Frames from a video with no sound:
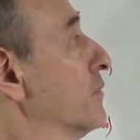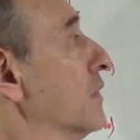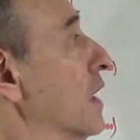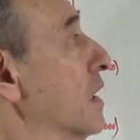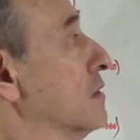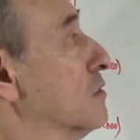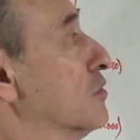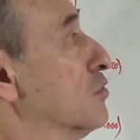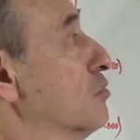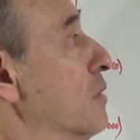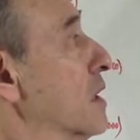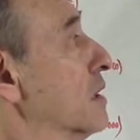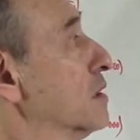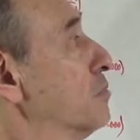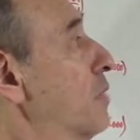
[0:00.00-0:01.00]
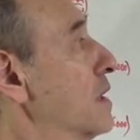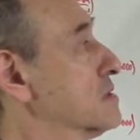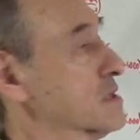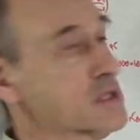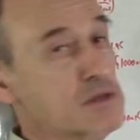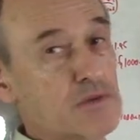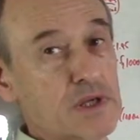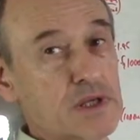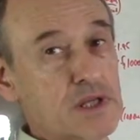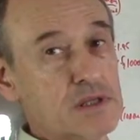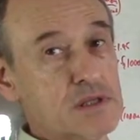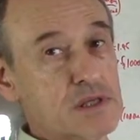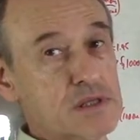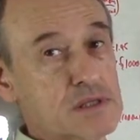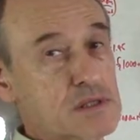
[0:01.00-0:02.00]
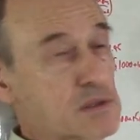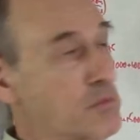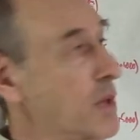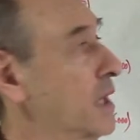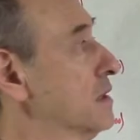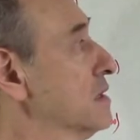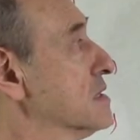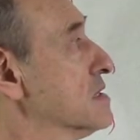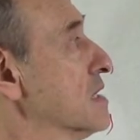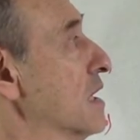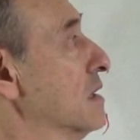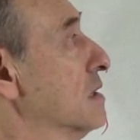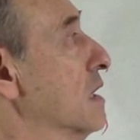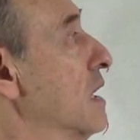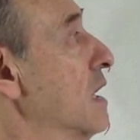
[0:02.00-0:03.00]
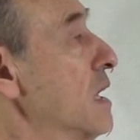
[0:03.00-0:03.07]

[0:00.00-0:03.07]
And to make it positive, I need this minus sign.